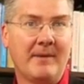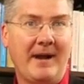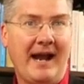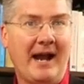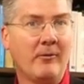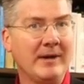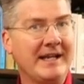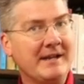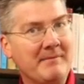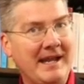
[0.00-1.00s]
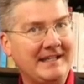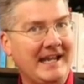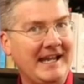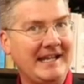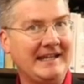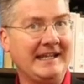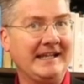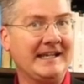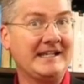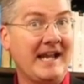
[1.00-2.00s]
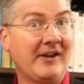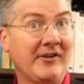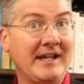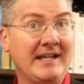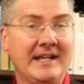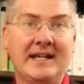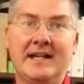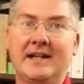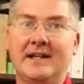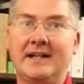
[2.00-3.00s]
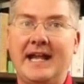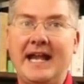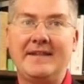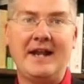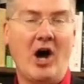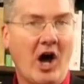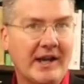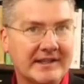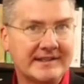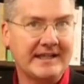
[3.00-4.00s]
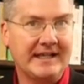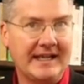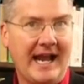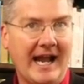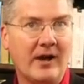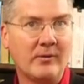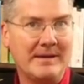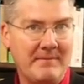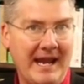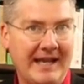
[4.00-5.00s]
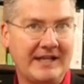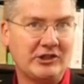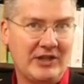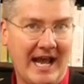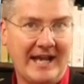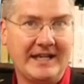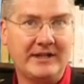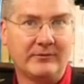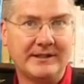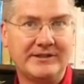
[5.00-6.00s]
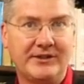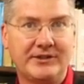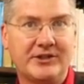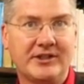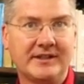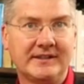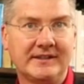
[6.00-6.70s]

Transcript: about how we can maintain the integrity uh, and the honesty in how we manage data in research.